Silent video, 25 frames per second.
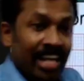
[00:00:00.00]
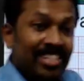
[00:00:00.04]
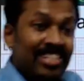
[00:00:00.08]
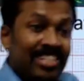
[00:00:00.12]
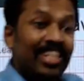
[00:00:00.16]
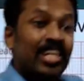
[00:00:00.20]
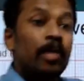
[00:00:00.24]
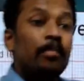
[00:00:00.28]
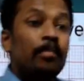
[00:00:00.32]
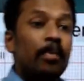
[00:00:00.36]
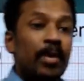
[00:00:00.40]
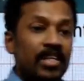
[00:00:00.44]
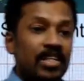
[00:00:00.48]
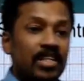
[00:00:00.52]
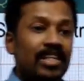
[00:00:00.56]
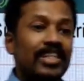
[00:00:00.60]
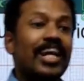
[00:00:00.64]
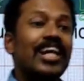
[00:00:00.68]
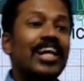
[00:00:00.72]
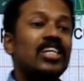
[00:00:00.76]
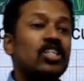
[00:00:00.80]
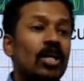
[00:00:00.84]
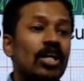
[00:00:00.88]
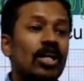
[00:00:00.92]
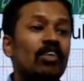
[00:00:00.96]
ST depression
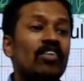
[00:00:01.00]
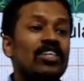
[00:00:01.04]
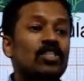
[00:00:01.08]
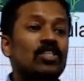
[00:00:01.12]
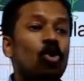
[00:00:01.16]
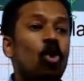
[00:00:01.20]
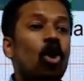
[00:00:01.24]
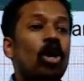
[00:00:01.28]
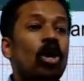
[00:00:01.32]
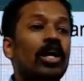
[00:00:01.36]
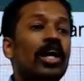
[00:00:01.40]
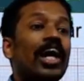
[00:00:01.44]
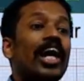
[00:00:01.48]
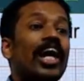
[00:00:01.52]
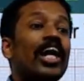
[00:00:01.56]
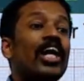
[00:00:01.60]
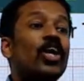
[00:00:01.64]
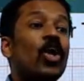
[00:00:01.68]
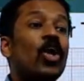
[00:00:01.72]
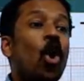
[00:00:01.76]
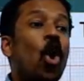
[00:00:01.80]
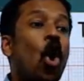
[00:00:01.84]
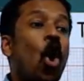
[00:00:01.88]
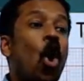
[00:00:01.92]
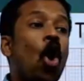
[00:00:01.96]
that is otherwise called
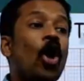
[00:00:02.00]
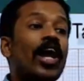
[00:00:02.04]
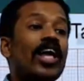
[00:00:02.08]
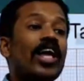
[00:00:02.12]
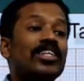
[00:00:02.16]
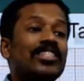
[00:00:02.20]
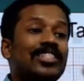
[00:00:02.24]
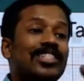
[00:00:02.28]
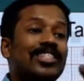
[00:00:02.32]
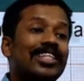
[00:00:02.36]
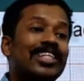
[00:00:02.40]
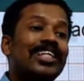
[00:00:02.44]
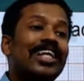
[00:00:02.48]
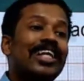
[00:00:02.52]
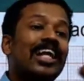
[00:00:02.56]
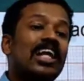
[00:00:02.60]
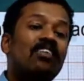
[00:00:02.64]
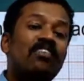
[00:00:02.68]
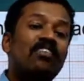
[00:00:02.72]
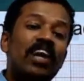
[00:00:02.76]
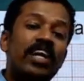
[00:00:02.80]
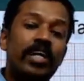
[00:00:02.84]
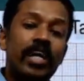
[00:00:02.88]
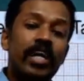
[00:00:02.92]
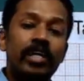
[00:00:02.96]
non-ST
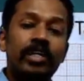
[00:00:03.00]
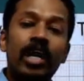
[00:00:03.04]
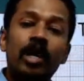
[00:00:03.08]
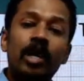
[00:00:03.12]
elevated.